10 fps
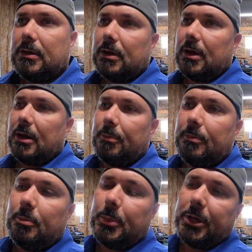
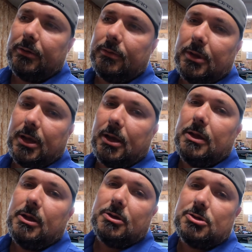But yeah,
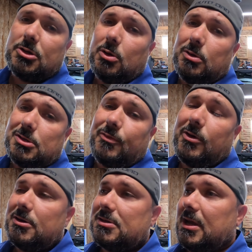so as
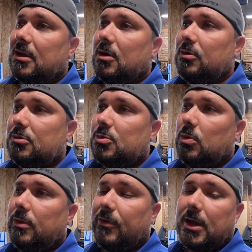far as that goes
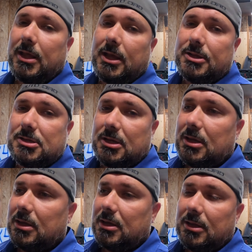with
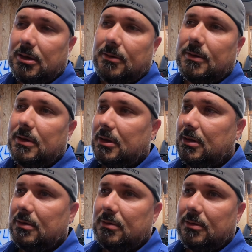financing
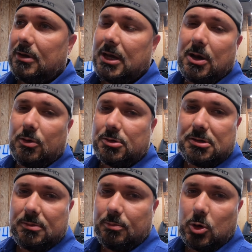and a house
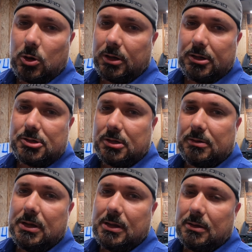and mortgage and
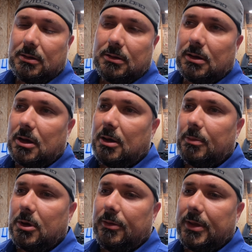
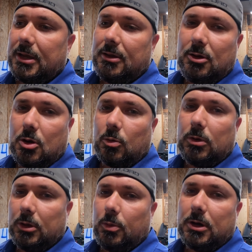all that, you don't
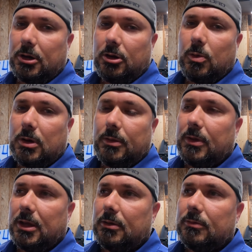really want to do
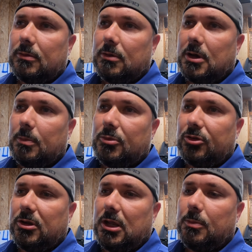anything
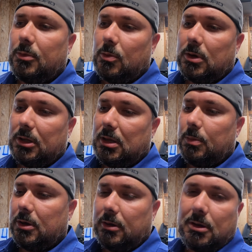steep. You want to
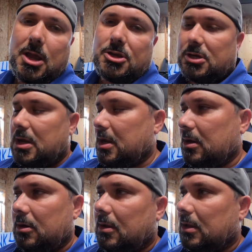keep all your cash in
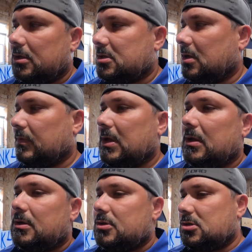hand and all that stuff.
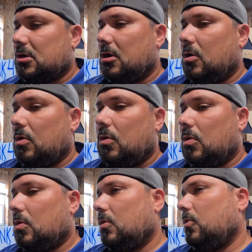
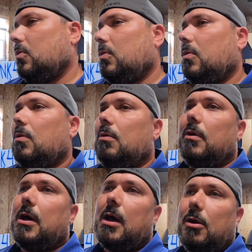So
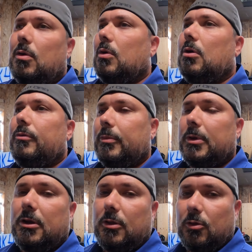I don't know if I'm
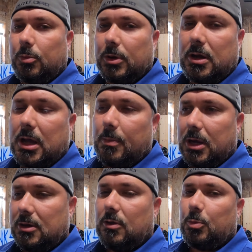gonna do the project. I
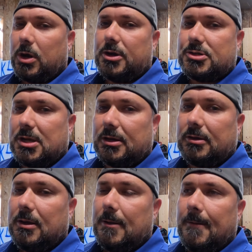might do the project
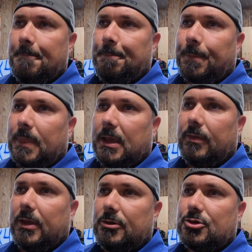
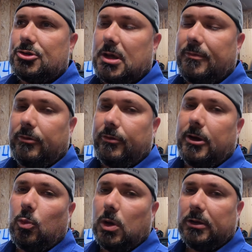and then just have a
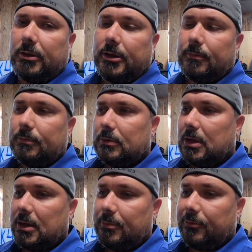friend weld it
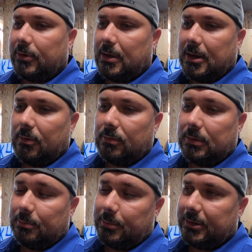for now,
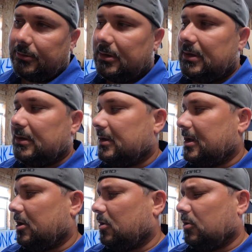but
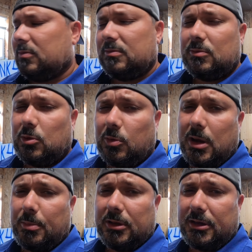I don't know. We're
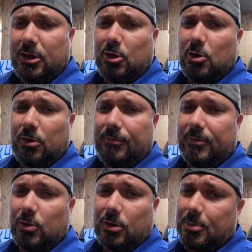rambling and you don't even
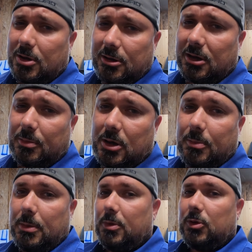know what I'm talking about.
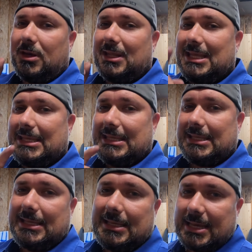Maybe you can
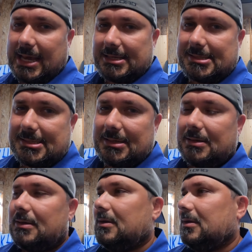guess.
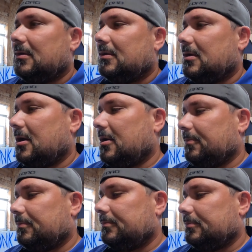
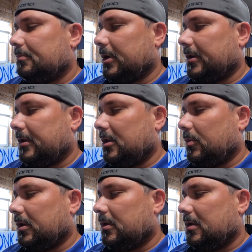But anyway,